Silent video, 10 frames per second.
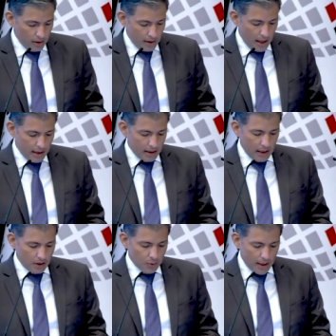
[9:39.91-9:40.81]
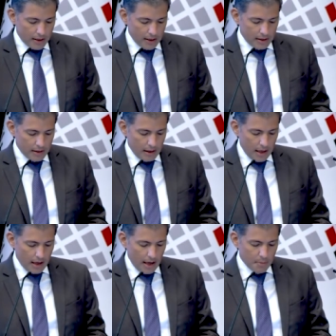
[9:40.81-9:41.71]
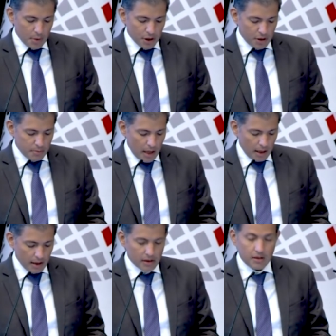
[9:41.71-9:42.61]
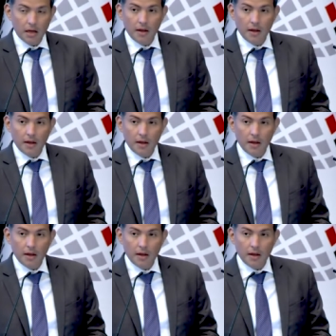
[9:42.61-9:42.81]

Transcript: that in the 20s, the emerging markets,